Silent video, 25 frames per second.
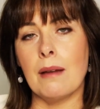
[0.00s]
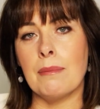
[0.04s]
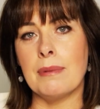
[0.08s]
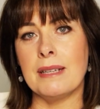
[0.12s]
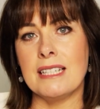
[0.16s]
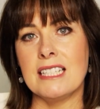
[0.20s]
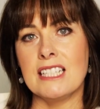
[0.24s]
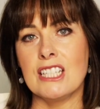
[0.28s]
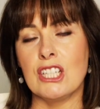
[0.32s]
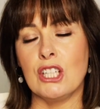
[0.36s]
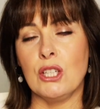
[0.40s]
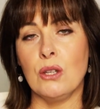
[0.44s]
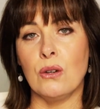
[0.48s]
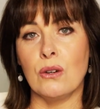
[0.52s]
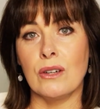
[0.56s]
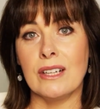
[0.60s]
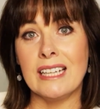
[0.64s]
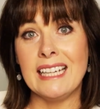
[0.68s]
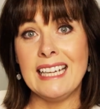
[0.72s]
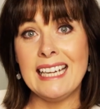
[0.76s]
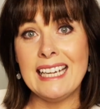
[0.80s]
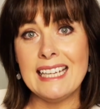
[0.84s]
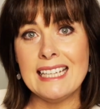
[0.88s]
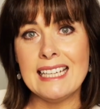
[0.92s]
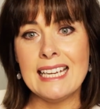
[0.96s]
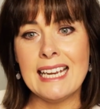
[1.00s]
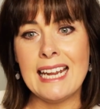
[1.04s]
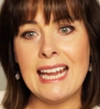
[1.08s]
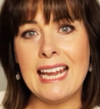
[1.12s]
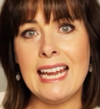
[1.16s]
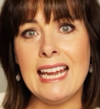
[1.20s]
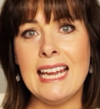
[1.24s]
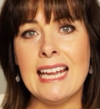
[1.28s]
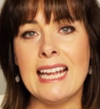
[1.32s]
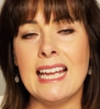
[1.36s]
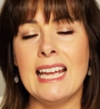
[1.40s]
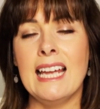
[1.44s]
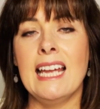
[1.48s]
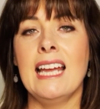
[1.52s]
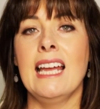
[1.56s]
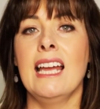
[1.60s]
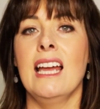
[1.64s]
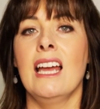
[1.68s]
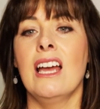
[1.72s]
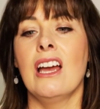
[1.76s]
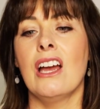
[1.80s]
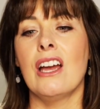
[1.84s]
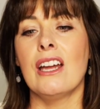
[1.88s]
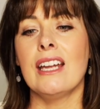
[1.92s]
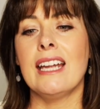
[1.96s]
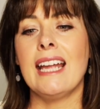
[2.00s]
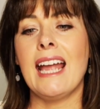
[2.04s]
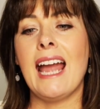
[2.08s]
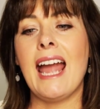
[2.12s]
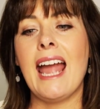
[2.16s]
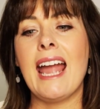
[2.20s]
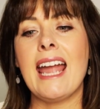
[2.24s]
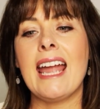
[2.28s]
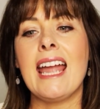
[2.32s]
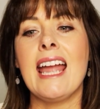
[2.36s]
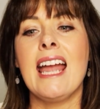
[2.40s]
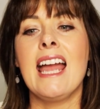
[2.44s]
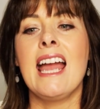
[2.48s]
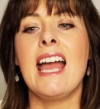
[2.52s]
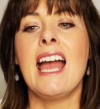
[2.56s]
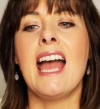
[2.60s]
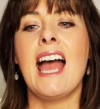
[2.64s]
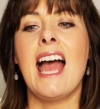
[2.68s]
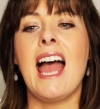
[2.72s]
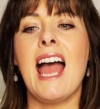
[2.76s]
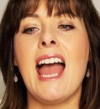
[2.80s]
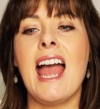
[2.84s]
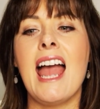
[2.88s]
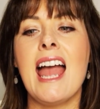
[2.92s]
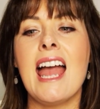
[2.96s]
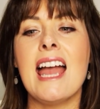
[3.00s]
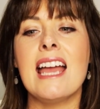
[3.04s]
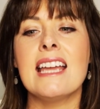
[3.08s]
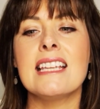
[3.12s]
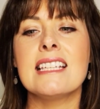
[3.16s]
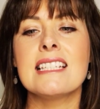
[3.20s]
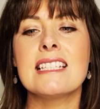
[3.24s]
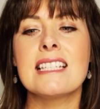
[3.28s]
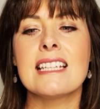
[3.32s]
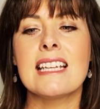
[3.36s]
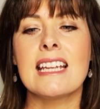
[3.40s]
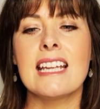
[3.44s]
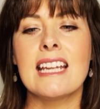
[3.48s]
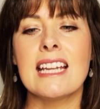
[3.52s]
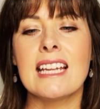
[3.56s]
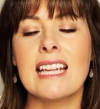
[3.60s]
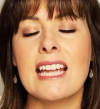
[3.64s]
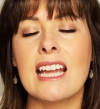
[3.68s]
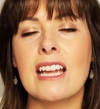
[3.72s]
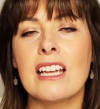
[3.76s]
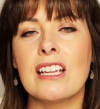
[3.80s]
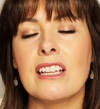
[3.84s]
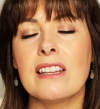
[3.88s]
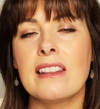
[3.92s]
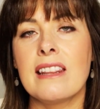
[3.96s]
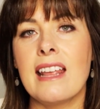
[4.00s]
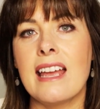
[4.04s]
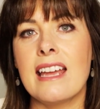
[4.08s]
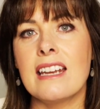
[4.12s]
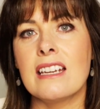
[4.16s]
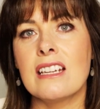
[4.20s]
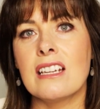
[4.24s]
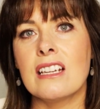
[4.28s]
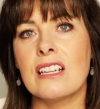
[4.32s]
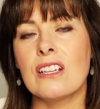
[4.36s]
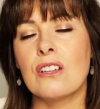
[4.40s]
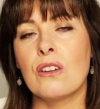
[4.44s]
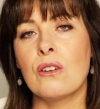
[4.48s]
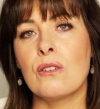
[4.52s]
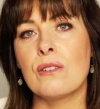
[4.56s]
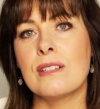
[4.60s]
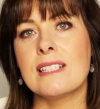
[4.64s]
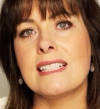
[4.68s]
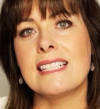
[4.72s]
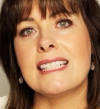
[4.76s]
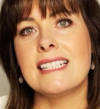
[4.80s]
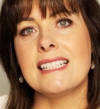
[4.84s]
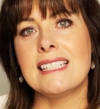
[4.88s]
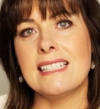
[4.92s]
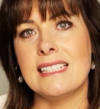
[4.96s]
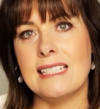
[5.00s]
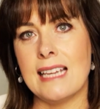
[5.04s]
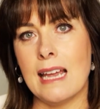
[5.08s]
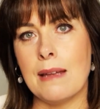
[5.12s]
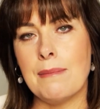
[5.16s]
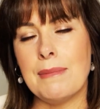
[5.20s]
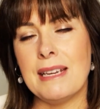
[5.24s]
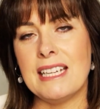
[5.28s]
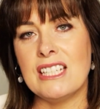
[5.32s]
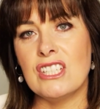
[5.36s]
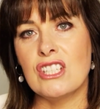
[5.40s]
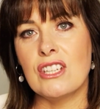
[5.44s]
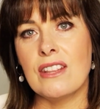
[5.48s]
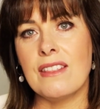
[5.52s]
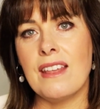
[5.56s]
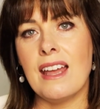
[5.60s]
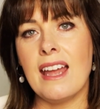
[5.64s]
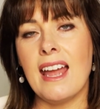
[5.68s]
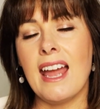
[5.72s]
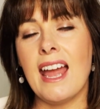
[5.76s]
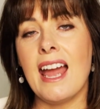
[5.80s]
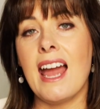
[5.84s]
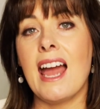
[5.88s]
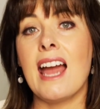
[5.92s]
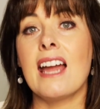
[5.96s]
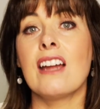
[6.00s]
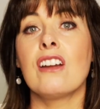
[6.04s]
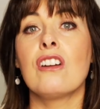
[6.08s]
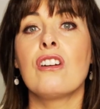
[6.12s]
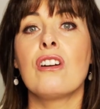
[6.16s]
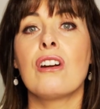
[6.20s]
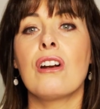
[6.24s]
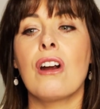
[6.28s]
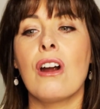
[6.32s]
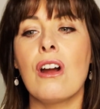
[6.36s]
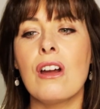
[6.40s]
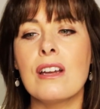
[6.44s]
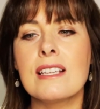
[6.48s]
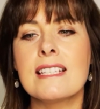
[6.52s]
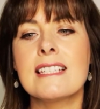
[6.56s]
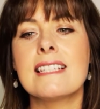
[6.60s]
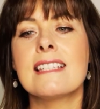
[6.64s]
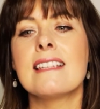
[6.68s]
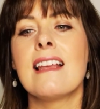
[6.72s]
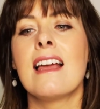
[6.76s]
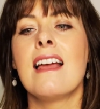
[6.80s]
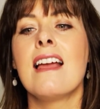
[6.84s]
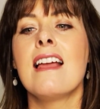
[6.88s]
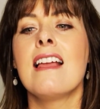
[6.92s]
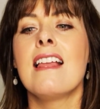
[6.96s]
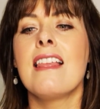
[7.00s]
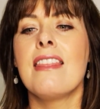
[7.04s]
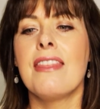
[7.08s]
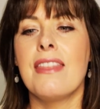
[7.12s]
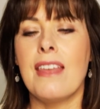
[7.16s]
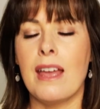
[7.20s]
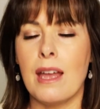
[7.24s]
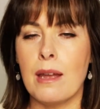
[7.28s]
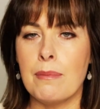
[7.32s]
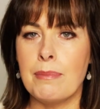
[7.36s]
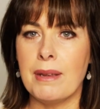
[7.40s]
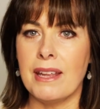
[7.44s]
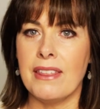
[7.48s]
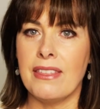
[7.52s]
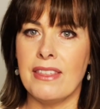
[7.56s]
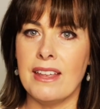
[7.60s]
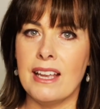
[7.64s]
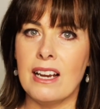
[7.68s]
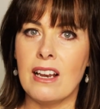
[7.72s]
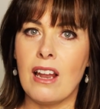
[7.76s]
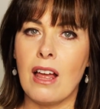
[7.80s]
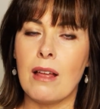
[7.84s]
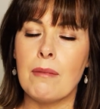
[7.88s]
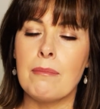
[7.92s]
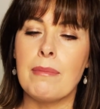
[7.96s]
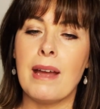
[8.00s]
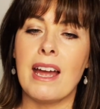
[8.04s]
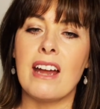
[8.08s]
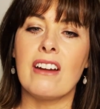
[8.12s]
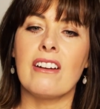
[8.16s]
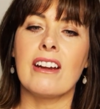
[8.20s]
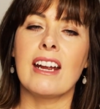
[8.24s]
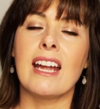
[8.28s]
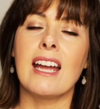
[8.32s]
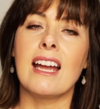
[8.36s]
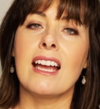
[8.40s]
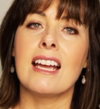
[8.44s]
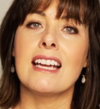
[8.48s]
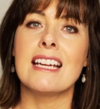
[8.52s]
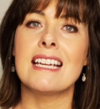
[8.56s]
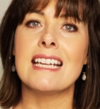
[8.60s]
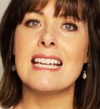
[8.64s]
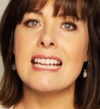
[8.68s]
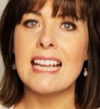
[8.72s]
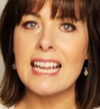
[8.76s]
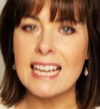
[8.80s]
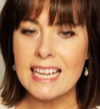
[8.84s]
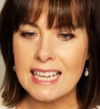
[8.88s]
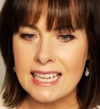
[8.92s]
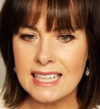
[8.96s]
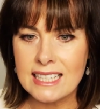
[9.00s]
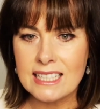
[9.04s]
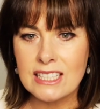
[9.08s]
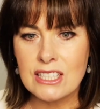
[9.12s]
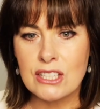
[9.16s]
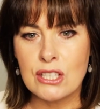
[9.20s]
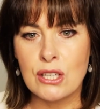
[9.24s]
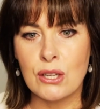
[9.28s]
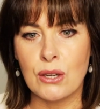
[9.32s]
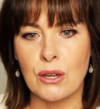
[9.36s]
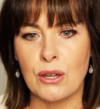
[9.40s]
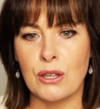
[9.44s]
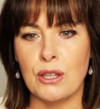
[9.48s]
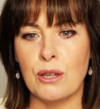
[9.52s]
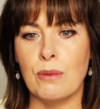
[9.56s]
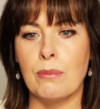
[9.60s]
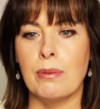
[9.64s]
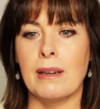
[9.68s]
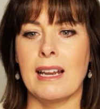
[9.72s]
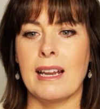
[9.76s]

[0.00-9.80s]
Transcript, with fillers: up into your kidney, okay, and it can then cause damage there and cross the epithelial barrier into your